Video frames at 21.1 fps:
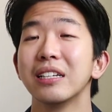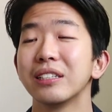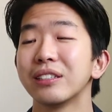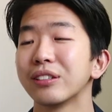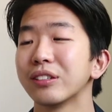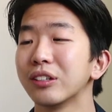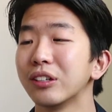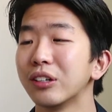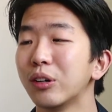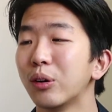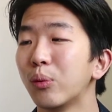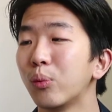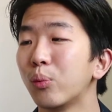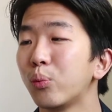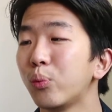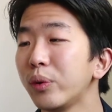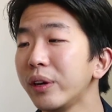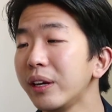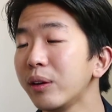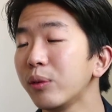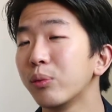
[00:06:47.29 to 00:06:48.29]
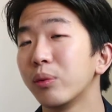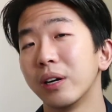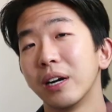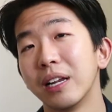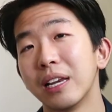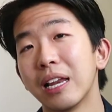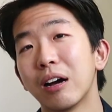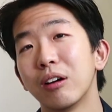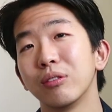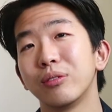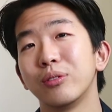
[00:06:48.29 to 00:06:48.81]
So we were
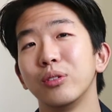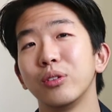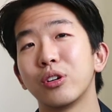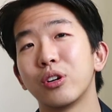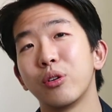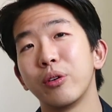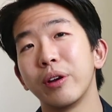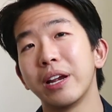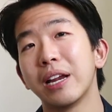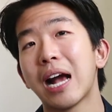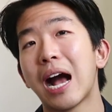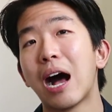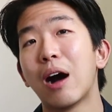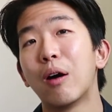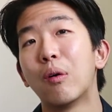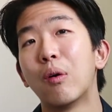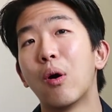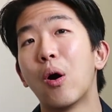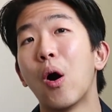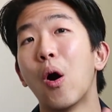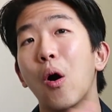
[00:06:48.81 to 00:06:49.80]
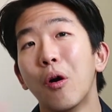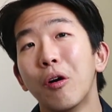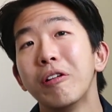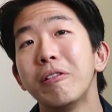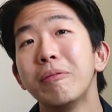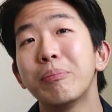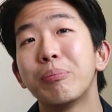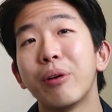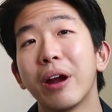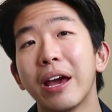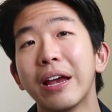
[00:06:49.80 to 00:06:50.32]
allowed to create our
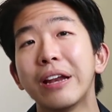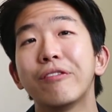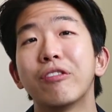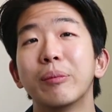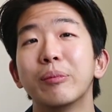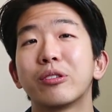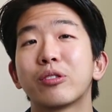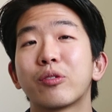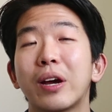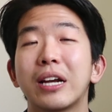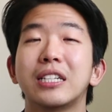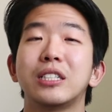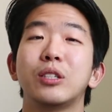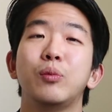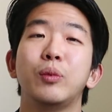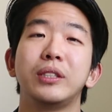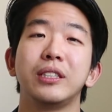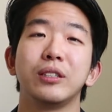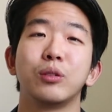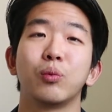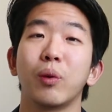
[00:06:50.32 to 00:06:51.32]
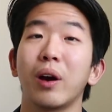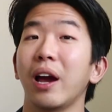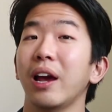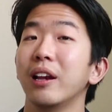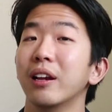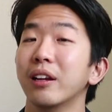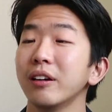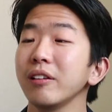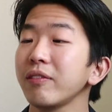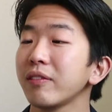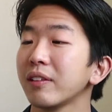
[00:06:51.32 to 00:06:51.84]
own brand from scratch, which is what I
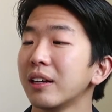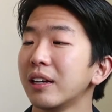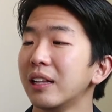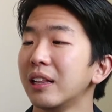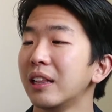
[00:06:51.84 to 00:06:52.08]
love.